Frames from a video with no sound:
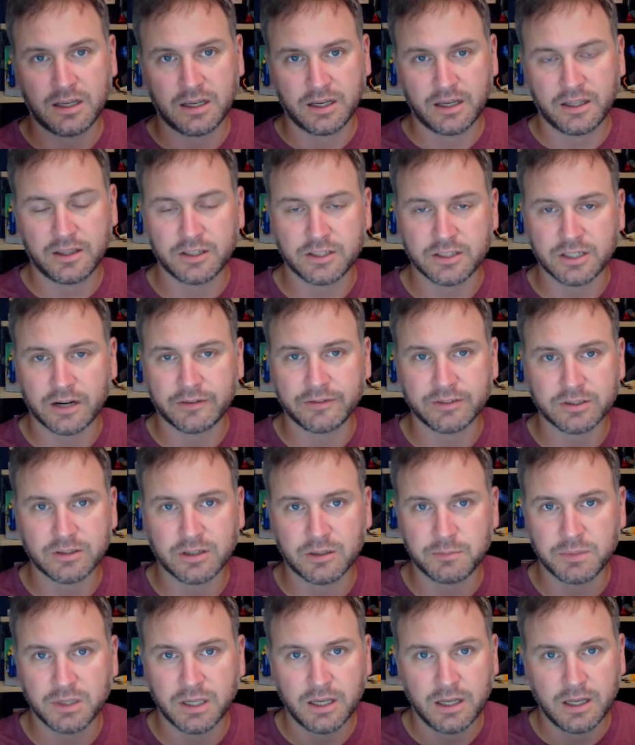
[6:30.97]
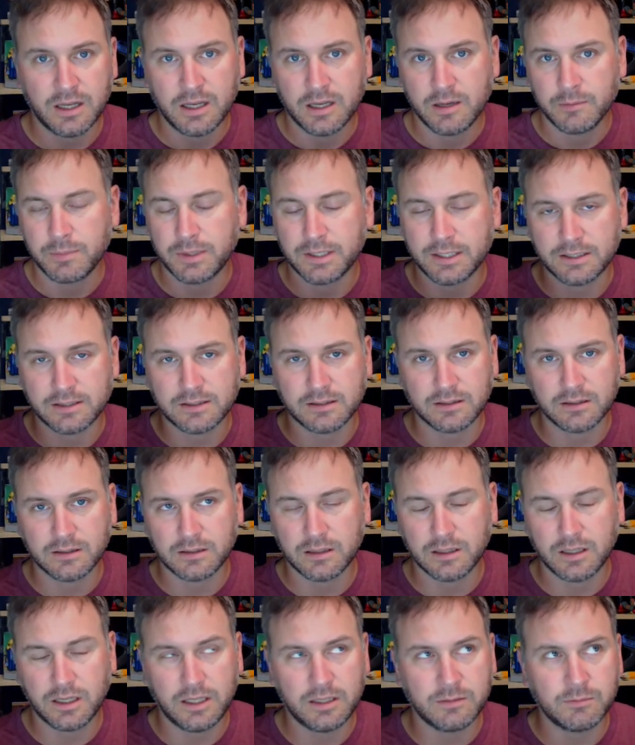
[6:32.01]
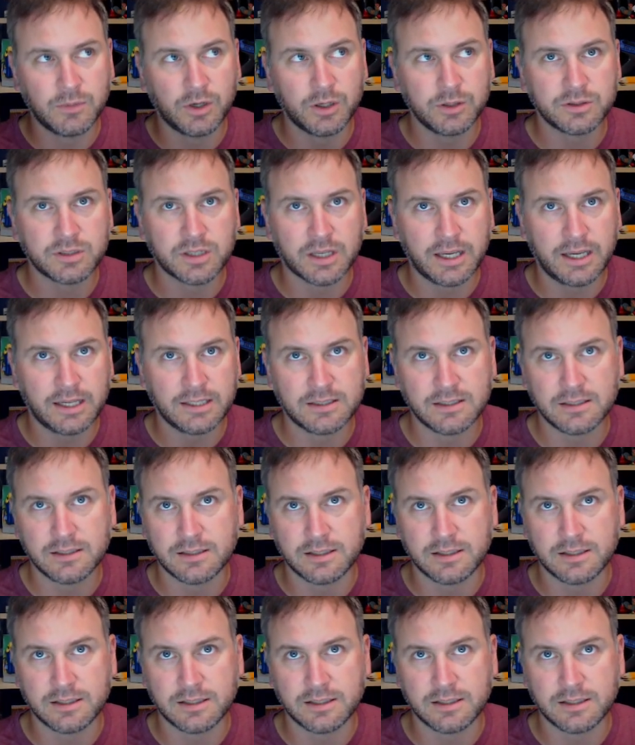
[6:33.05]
the JavaScript. But in most cases,